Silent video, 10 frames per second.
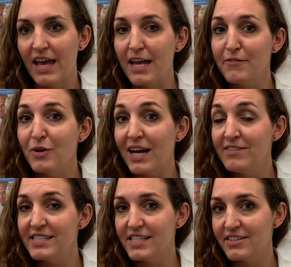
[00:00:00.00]
If you have
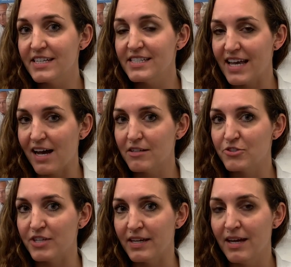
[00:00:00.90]
a serious
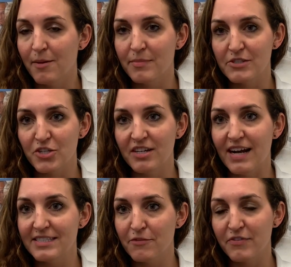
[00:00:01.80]
allergy, be sure
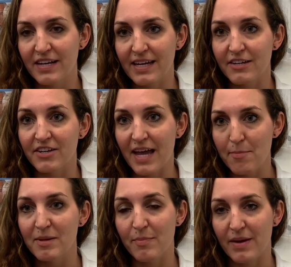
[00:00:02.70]
not to forget your
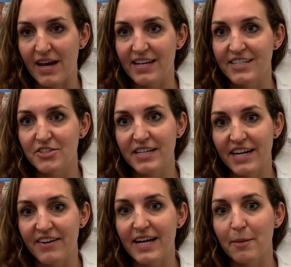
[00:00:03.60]
EpiPen in your
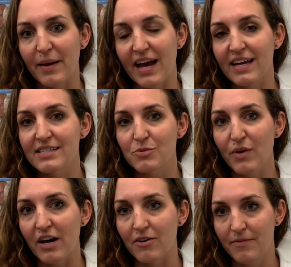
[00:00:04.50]
carry-on bag as
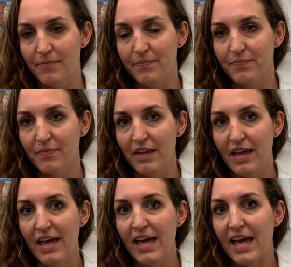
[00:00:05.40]
well.
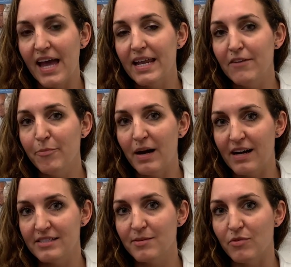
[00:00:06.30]
And if
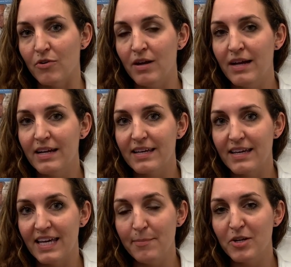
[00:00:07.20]
possible,
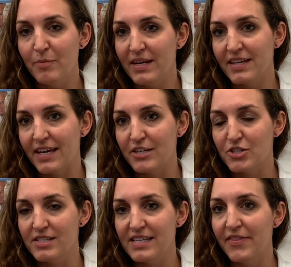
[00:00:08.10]
keep your
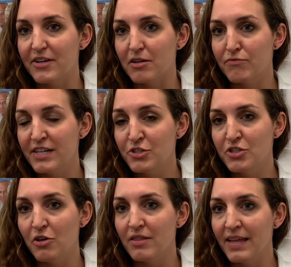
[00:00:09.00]
medications in their
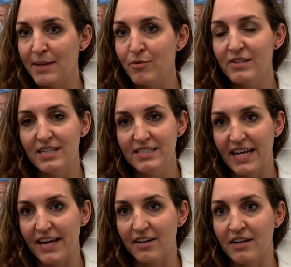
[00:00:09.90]
original labeled
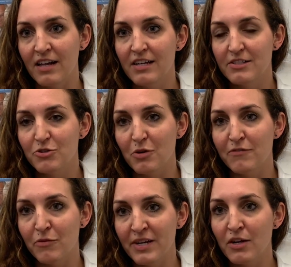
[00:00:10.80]
container to
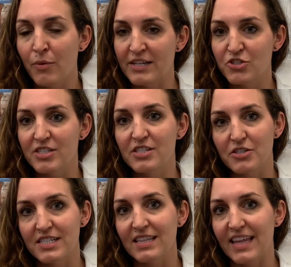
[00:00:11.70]
avoid questions or
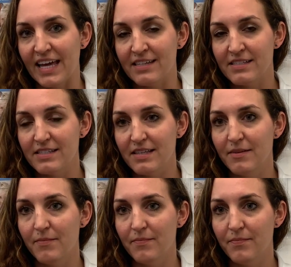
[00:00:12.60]
delays.
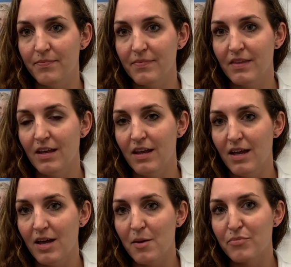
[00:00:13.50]

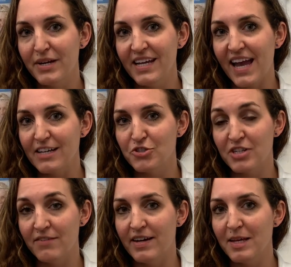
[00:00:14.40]
Bring extra
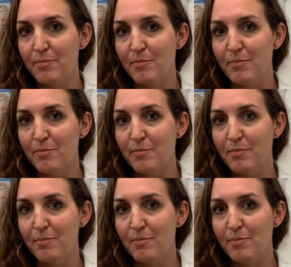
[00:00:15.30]
of any